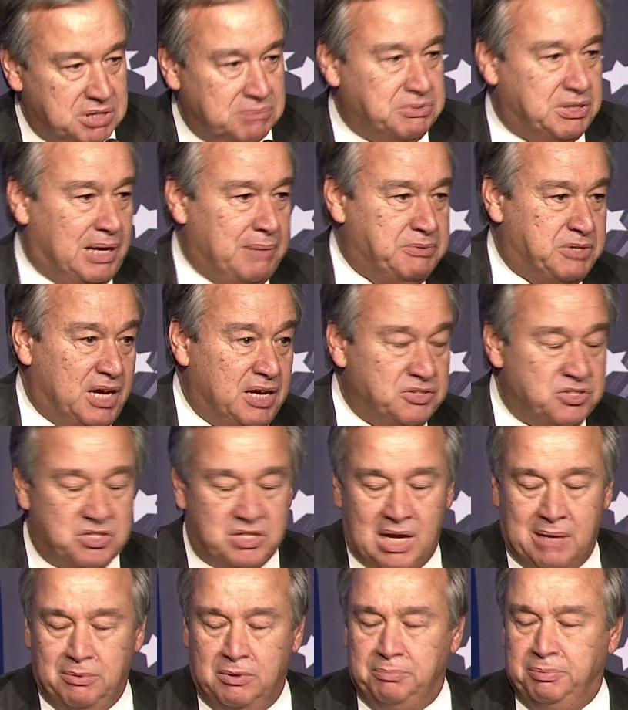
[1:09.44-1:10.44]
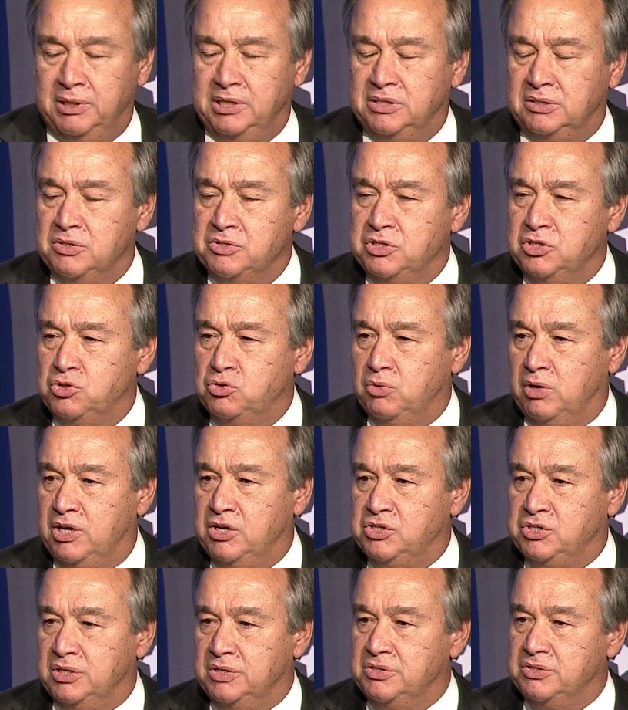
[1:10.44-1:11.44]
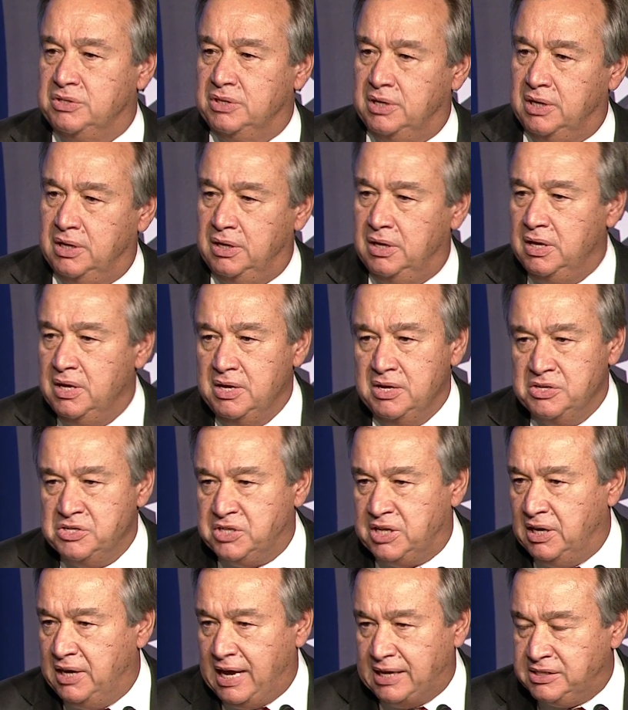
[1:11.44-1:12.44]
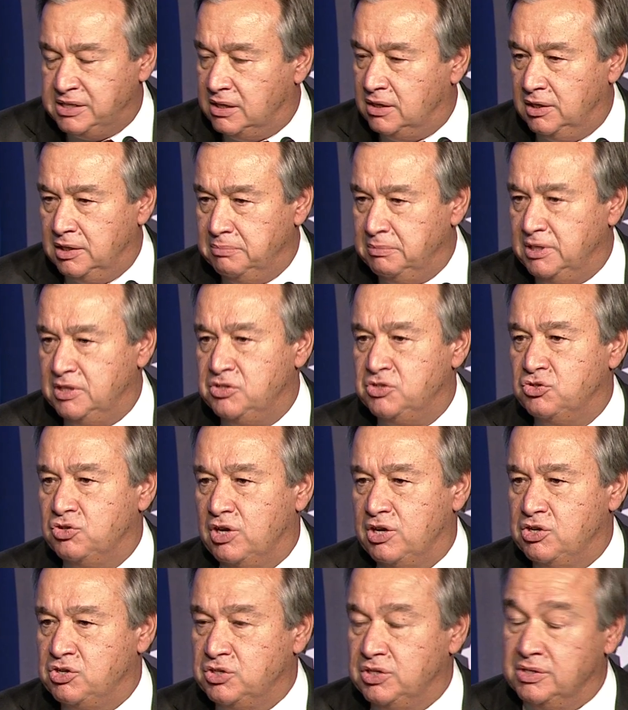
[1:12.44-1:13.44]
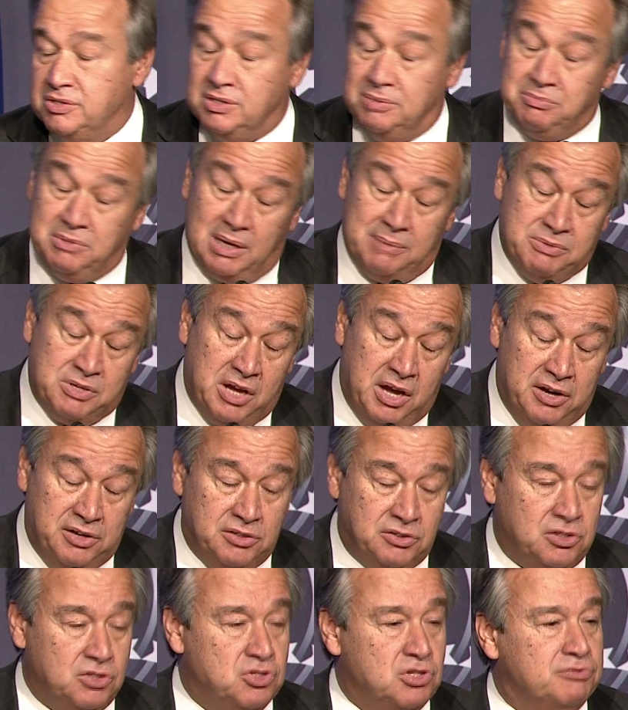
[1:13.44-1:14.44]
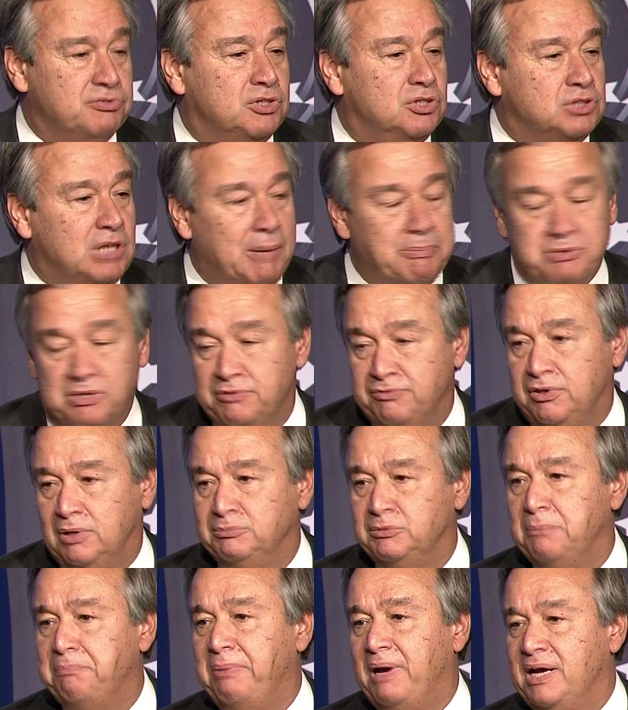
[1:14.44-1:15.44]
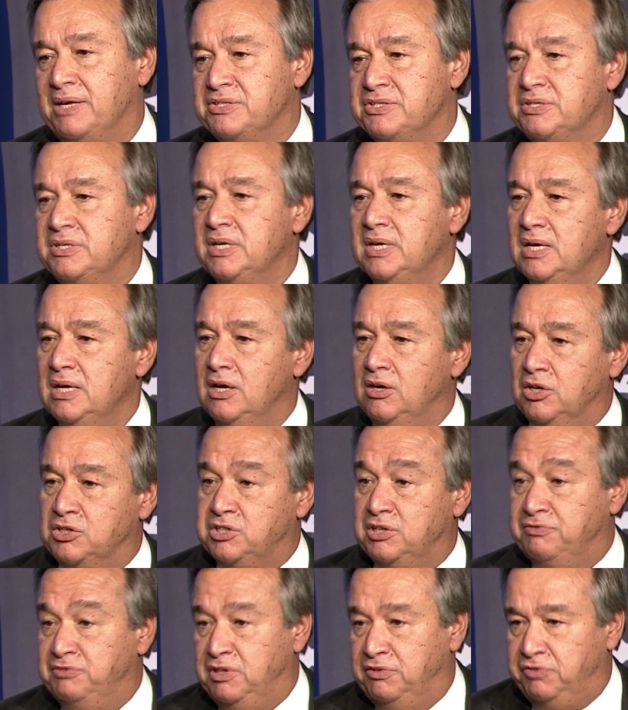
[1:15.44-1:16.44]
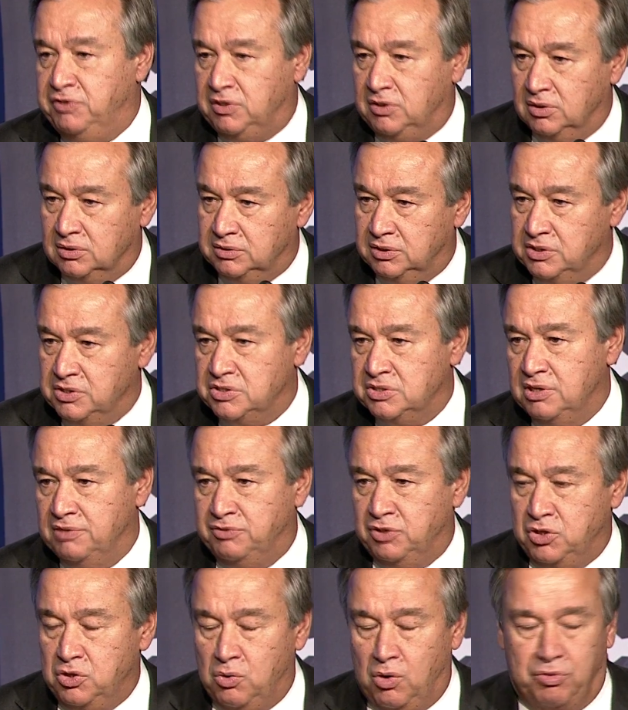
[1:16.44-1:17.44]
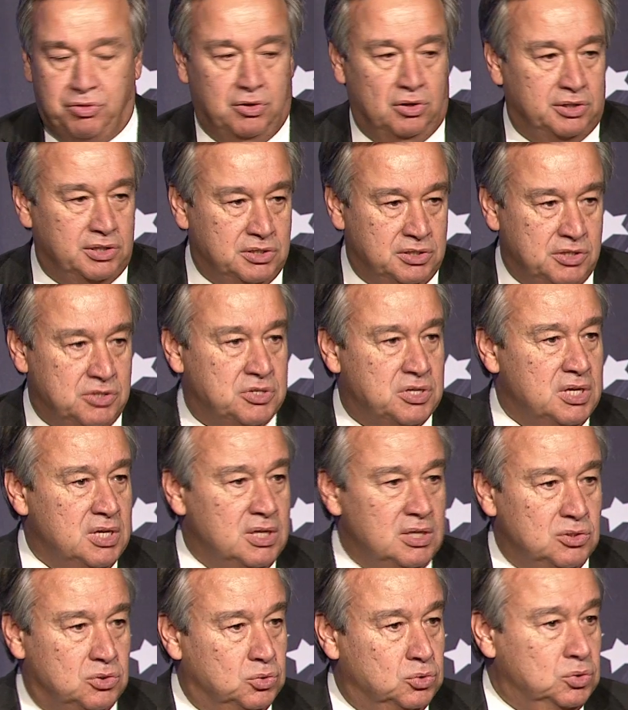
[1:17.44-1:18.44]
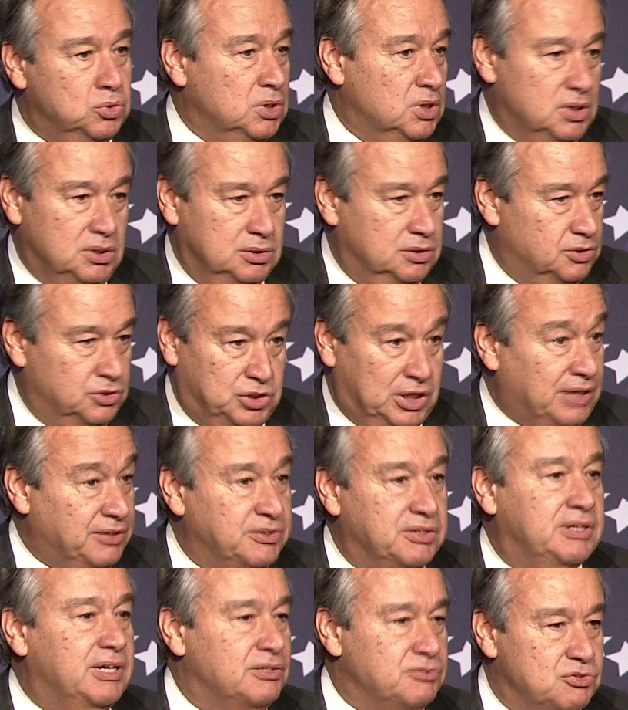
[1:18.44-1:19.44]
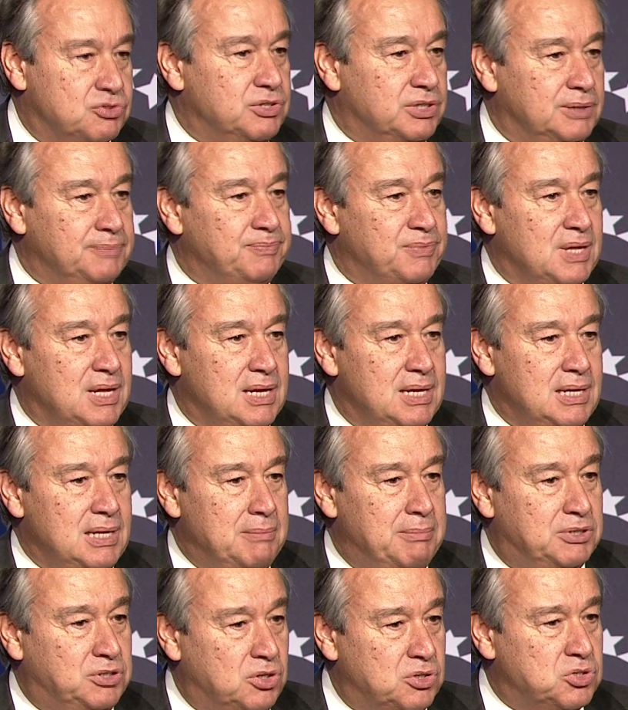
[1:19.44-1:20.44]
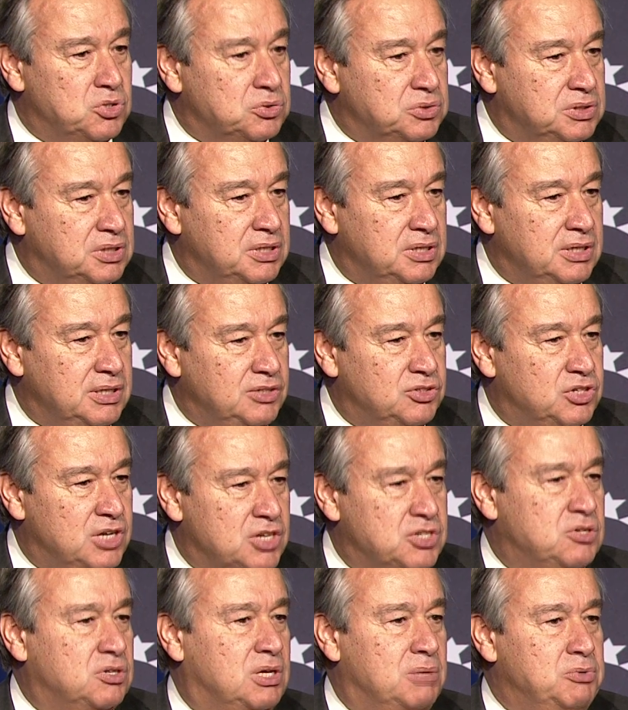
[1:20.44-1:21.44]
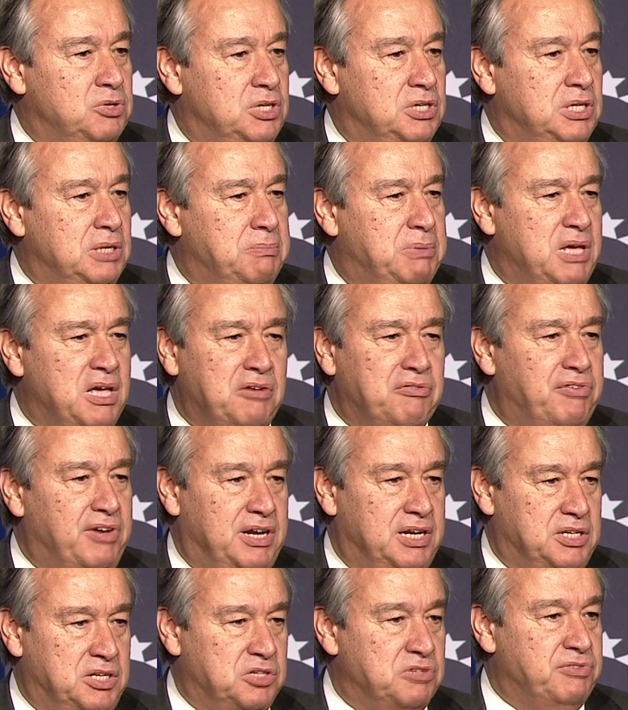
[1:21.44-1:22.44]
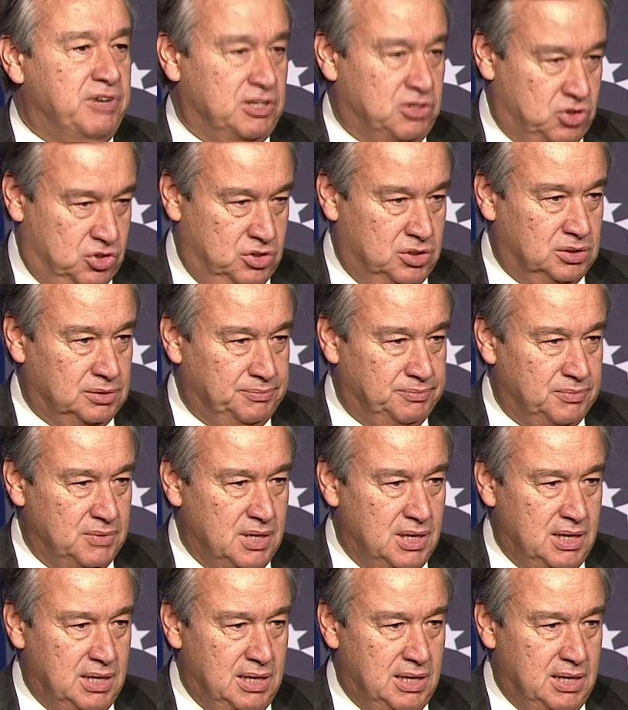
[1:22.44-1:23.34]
sometimes unstable political situations, a skeletal administration, sometimes a heritage of corruption from the past, lots of difficulties of the new authorities to run the country. But also the international community being very dysfunctional.